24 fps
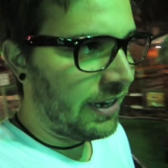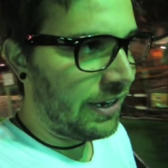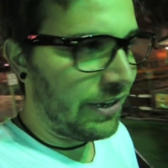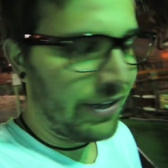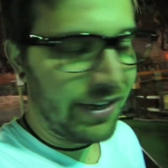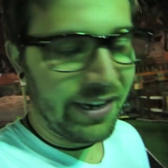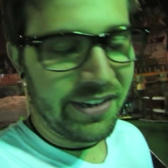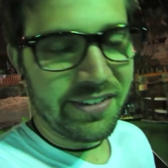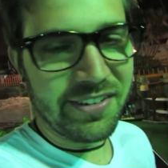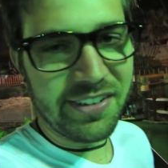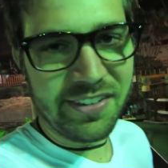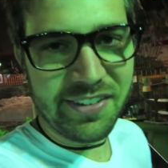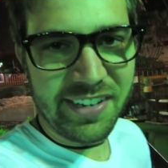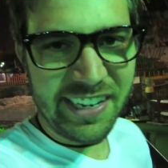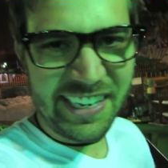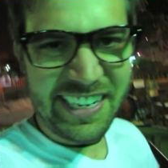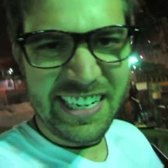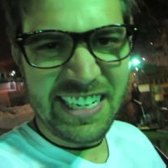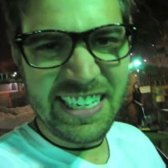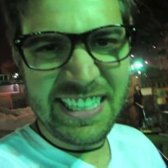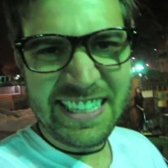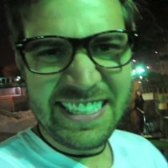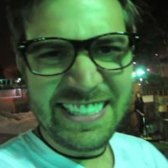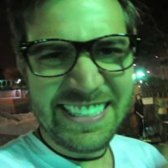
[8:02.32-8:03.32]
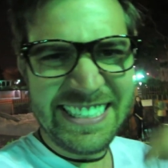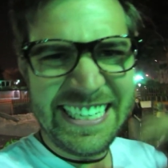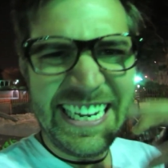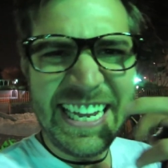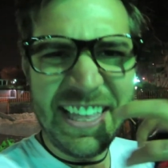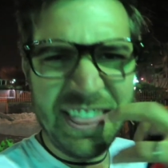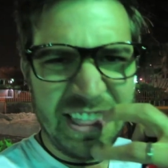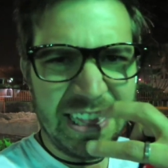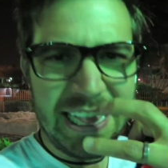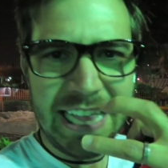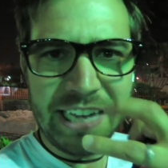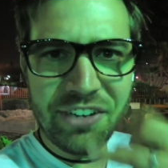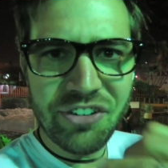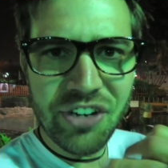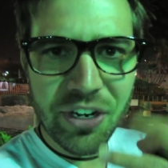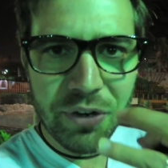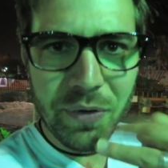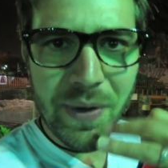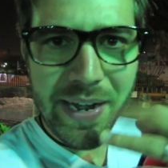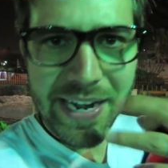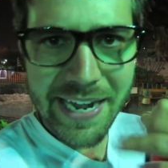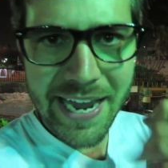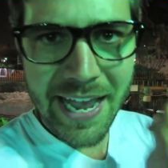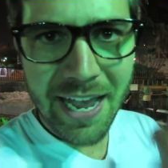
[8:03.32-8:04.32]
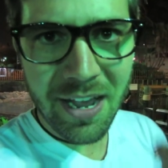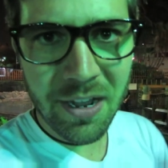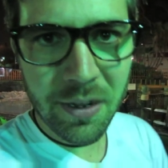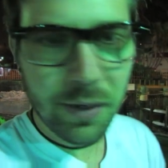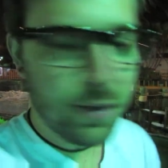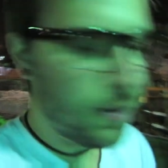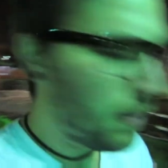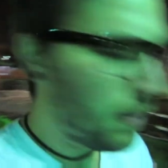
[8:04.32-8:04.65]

Are you guys just like teeth clenching right now?